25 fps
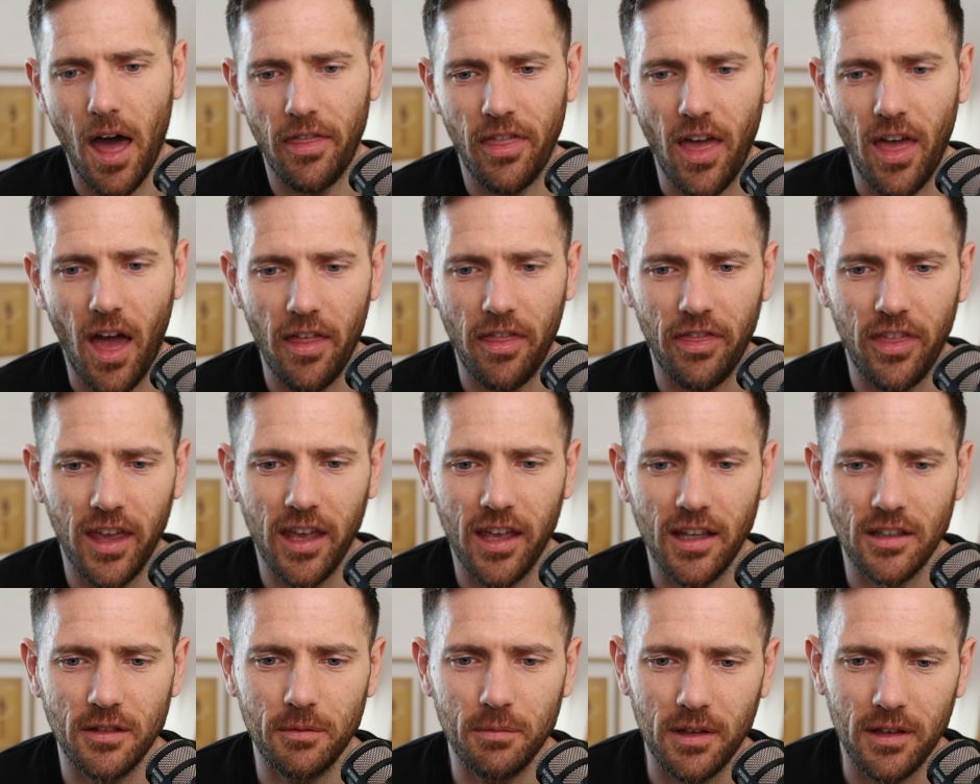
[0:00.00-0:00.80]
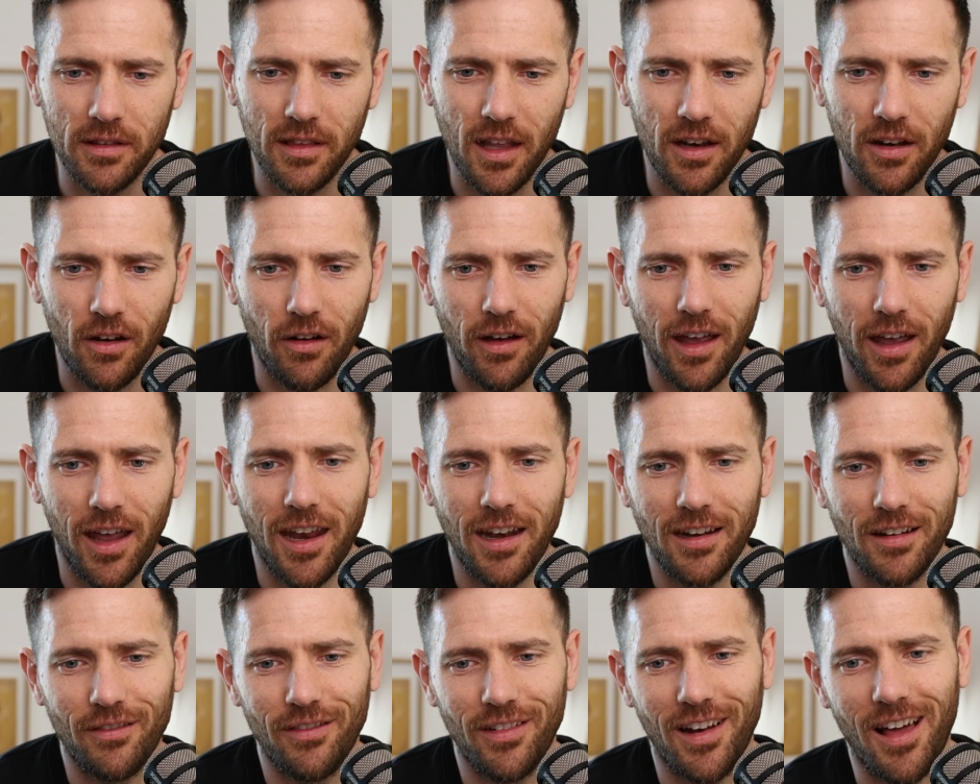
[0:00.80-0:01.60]
think they're not
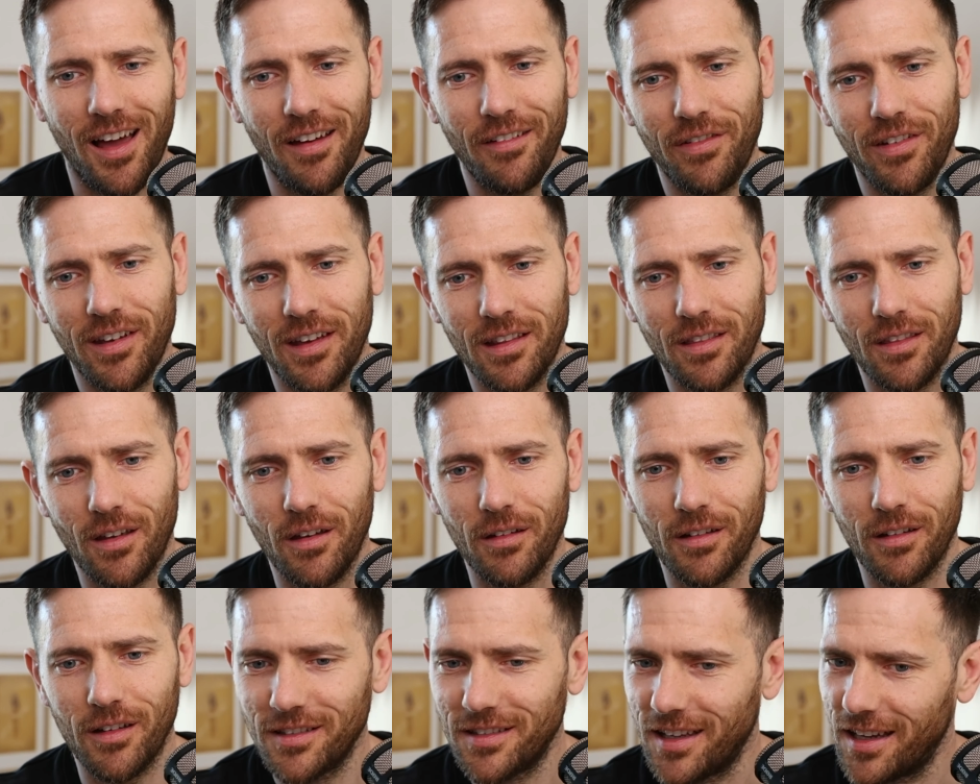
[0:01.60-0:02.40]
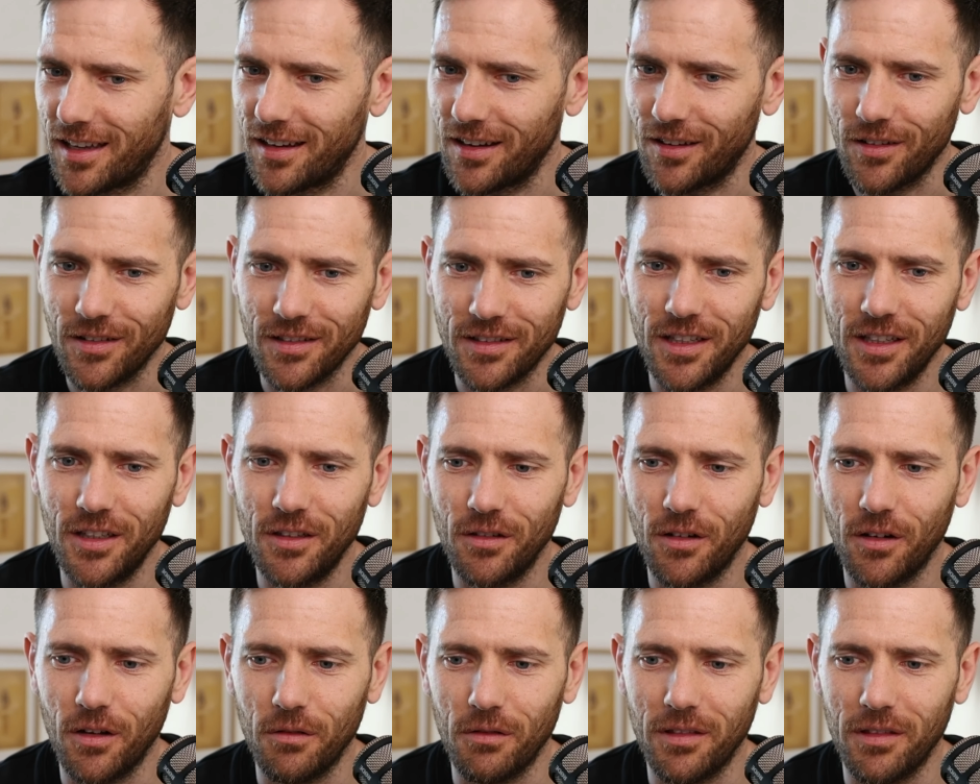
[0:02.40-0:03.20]
end of lifing it though, because they're going to
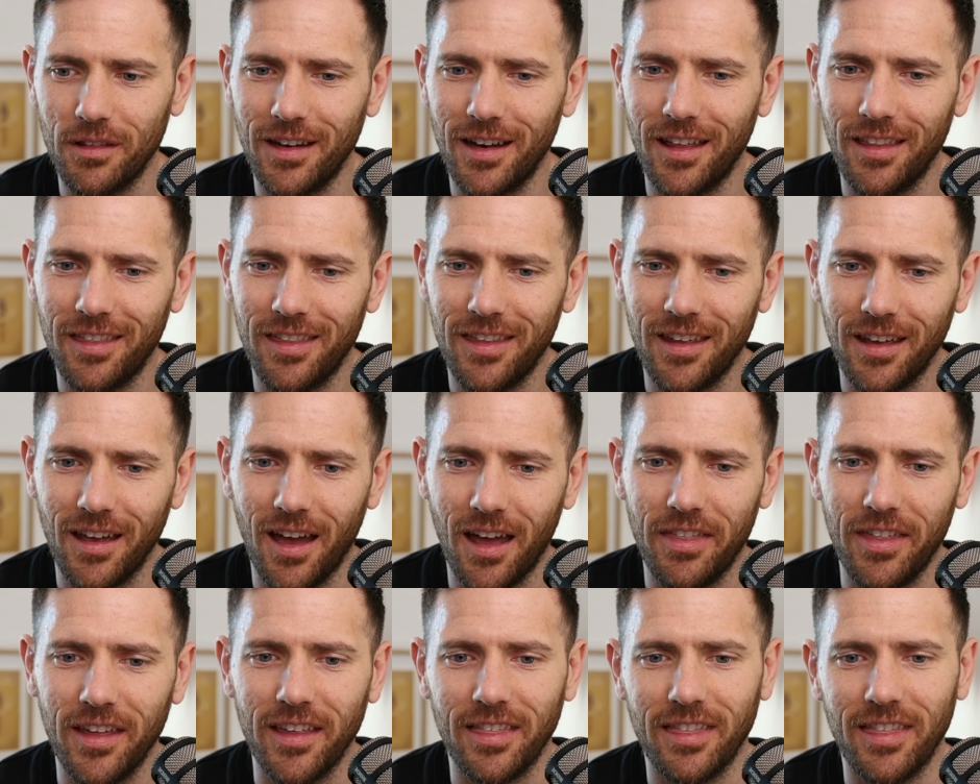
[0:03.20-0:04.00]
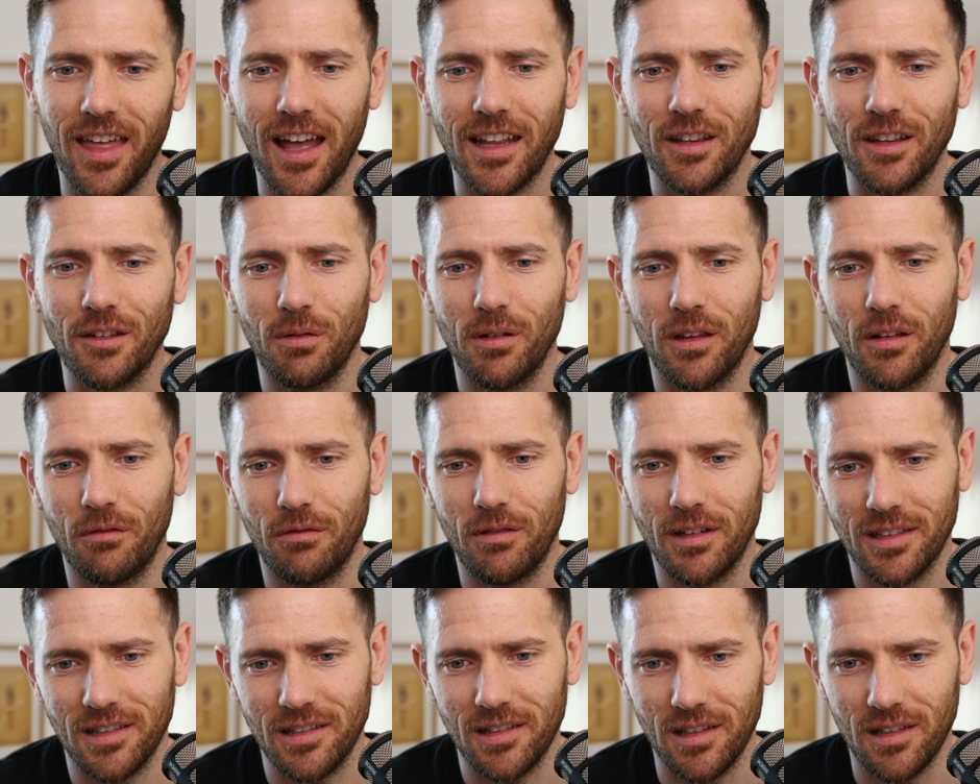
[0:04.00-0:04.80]
continue on with another thing. I think that's where the
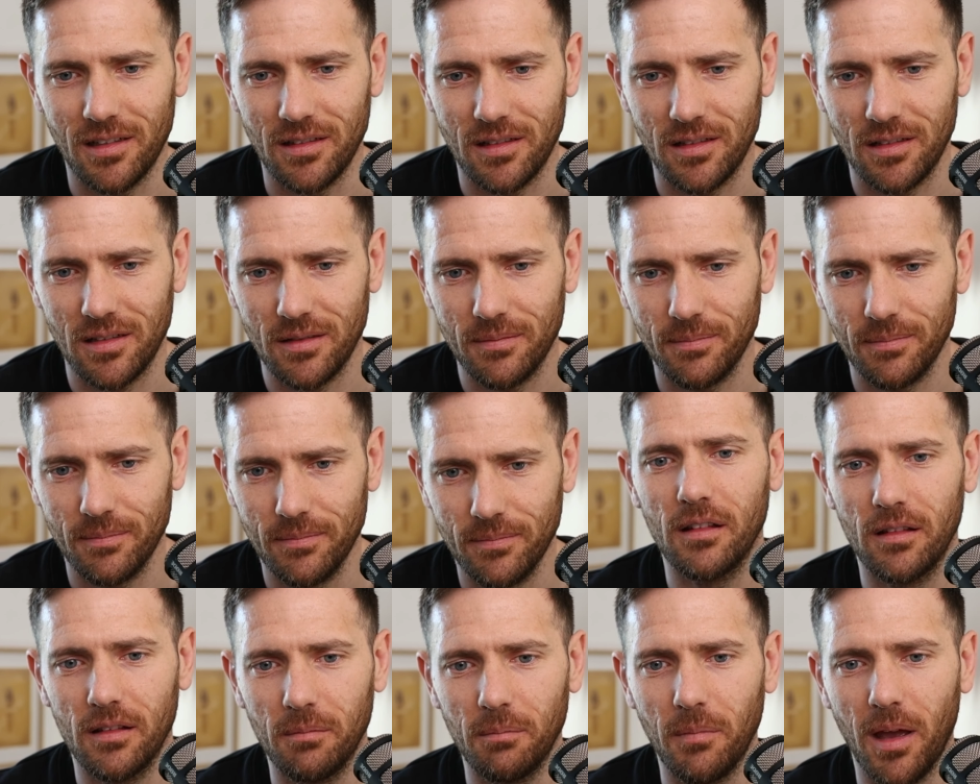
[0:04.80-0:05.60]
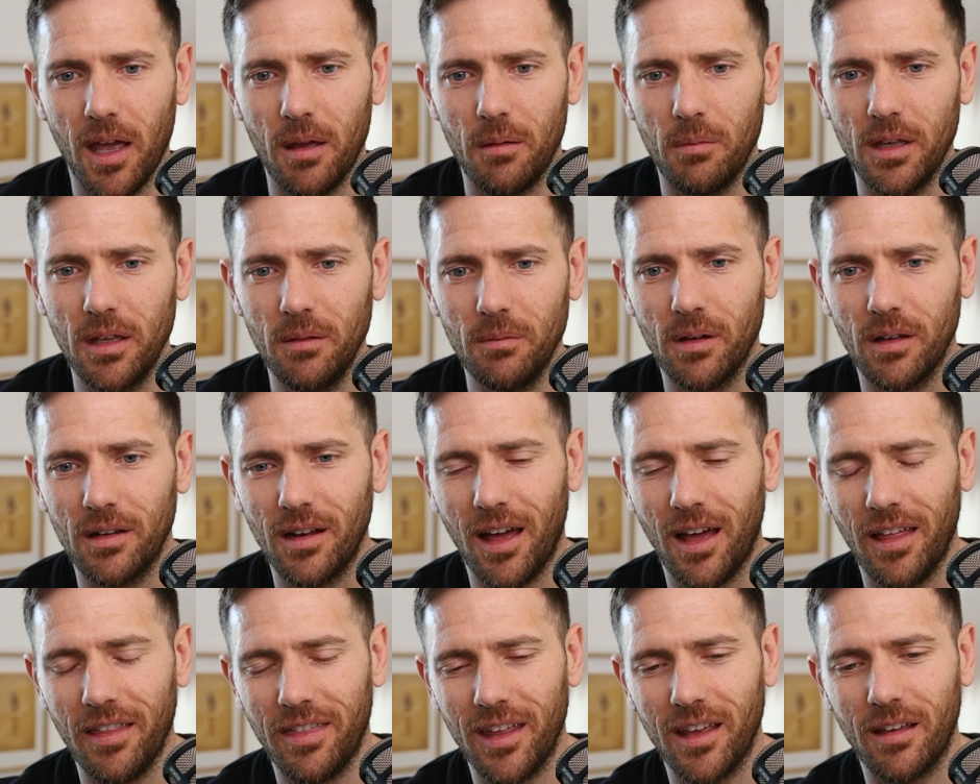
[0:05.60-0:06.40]
risk is, maybe. But
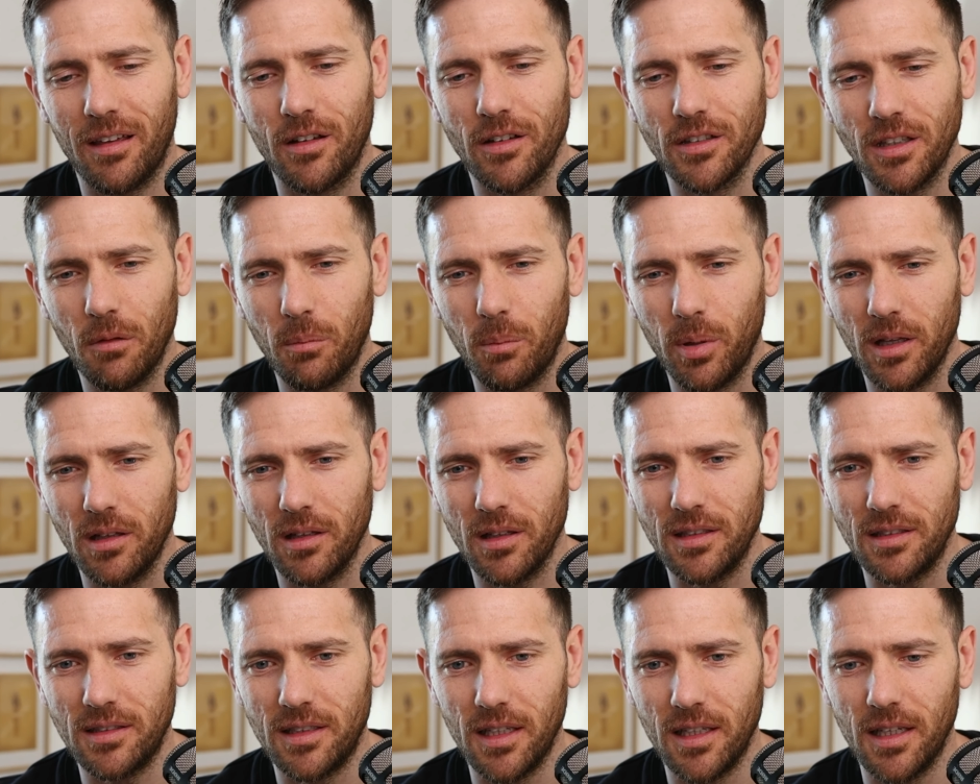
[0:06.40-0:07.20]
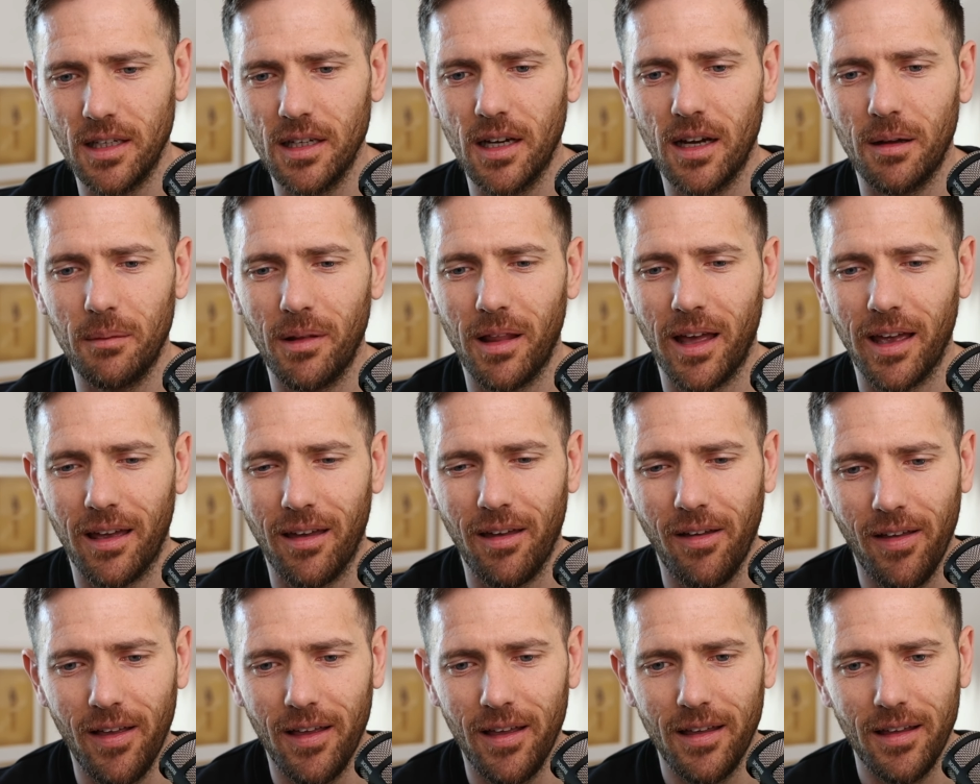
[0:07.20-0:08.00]
I think because I'm building Dia,
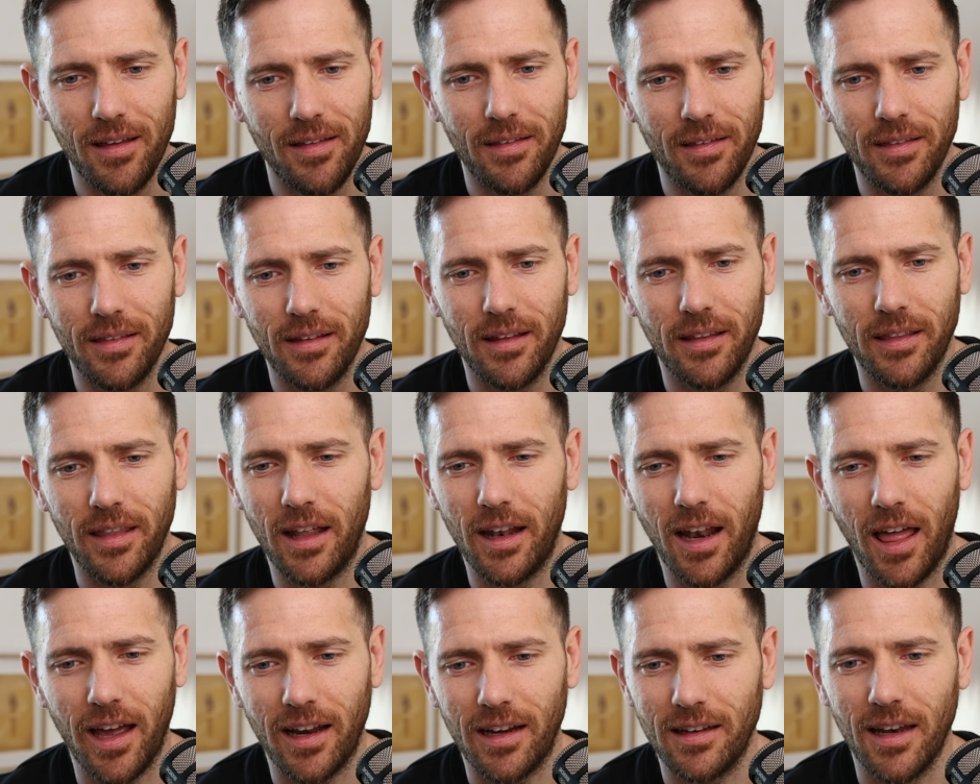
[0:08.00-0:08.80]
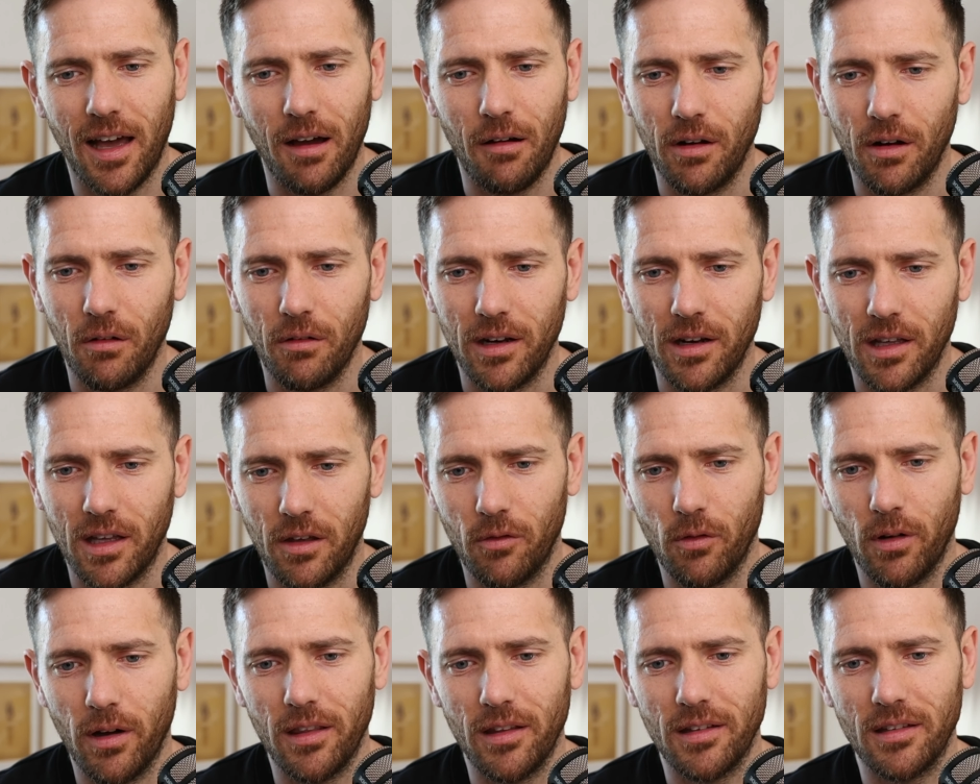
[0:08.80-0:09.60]
they're like, no, we don't want to give
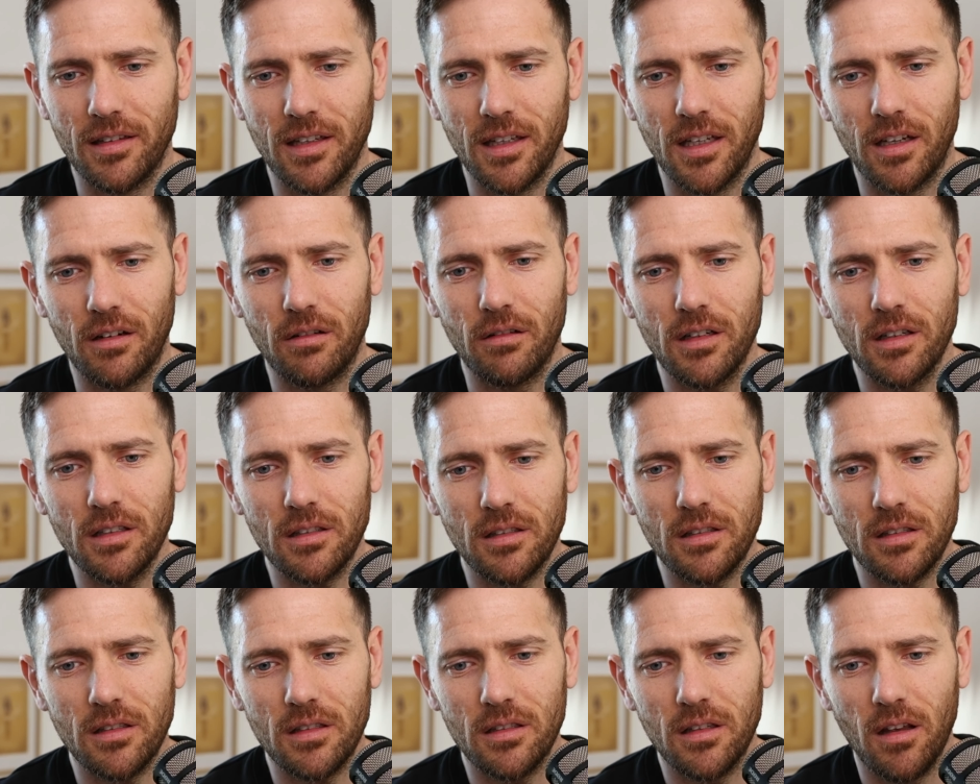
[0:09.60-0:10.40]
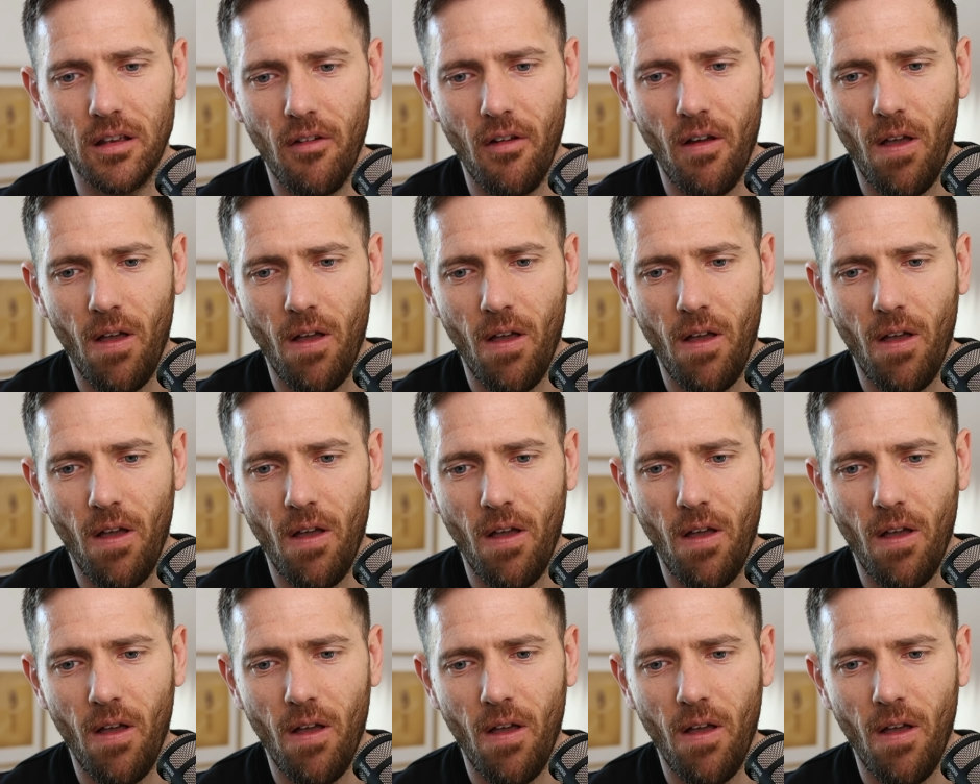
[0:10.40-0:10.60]
away the secrets.